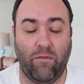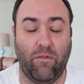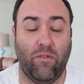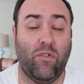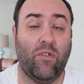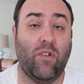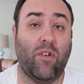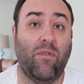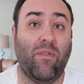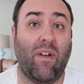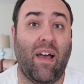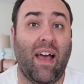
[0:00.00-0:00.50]

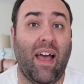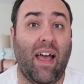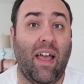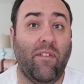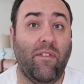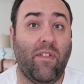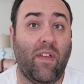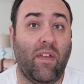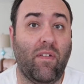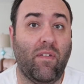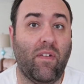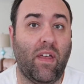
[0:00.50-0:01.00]

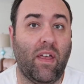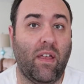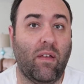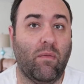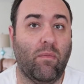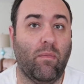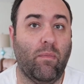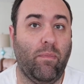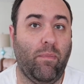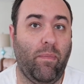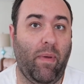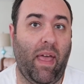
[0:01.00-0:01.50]
survive in like
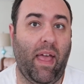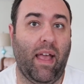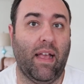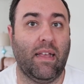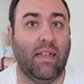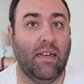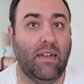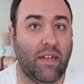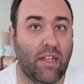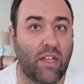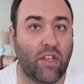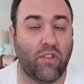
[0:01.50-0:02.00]
bad
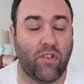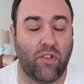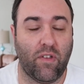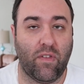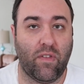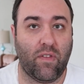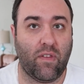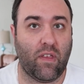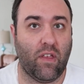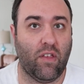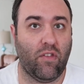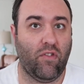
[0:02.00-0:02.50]

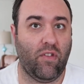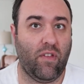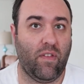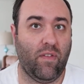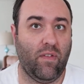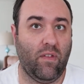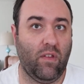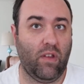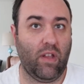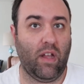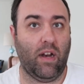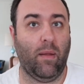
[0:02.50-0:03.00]
conditions because she's
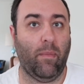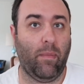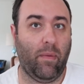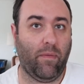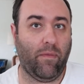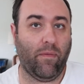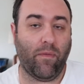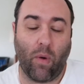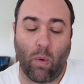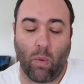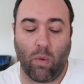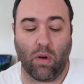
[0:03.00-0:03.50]
done it
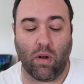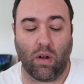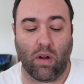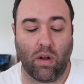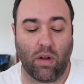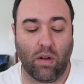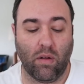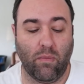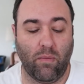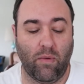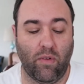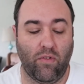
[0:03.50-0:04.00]

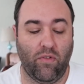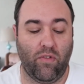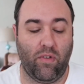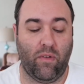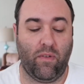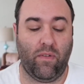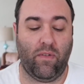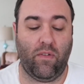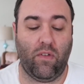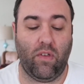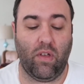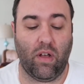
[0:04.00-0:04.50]
before when she
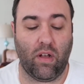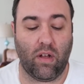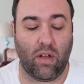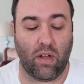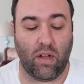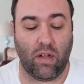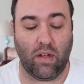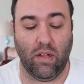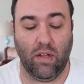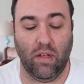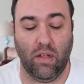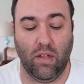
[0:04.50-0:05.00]
was
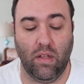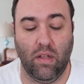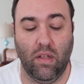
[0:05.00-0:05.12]
younger.